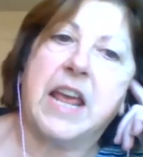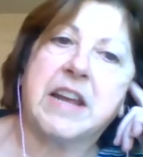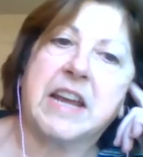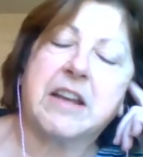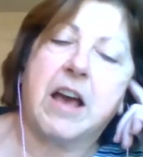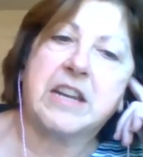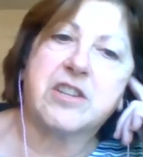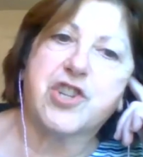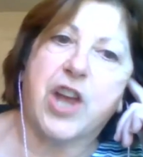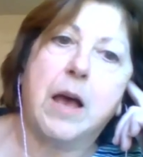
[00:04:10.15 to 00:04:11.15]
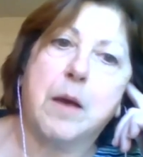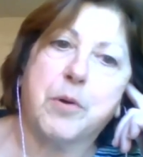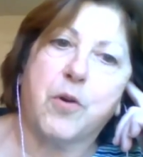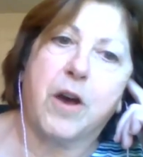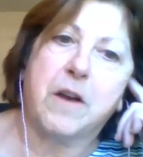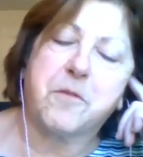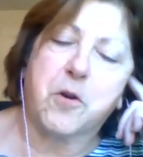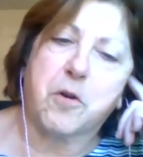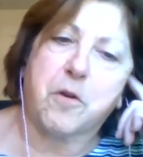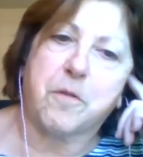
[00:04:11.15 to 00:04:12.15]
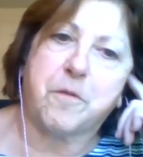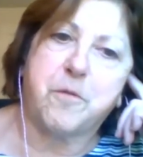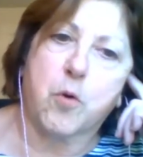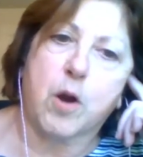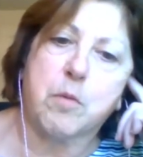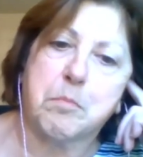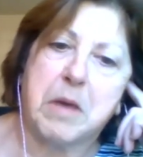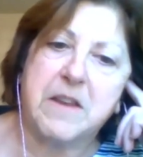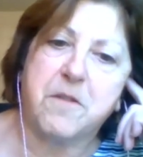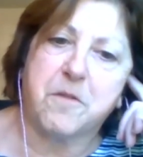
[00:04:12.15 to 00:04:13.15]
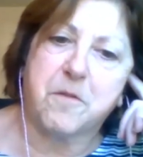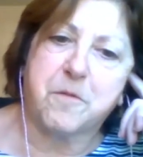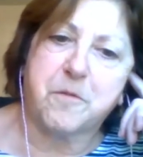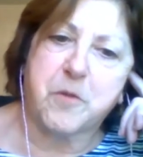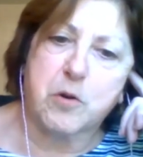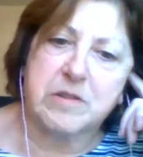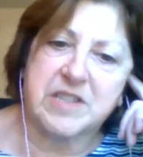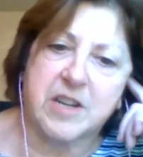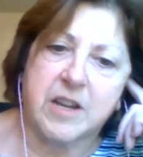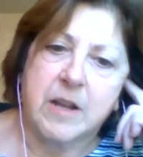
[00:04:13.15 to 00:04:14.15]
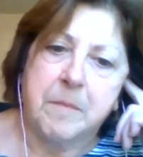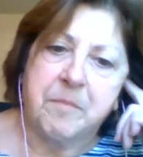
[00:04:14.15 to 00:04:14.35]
and I got a job offer for my first